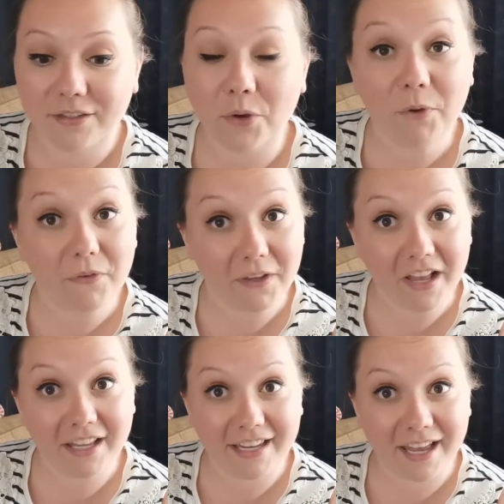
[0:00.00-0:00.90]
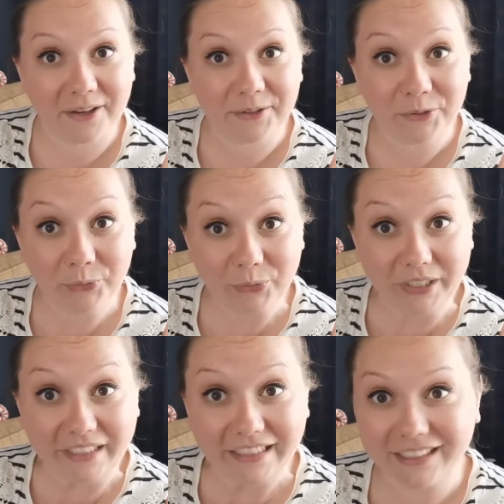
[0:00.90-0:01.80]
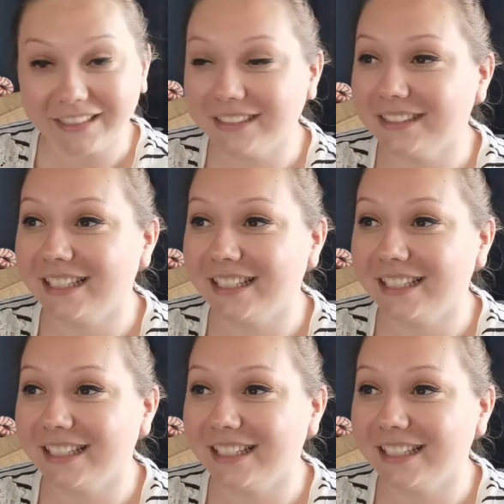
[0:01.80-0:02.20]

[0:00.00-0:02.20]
So moving on now to reading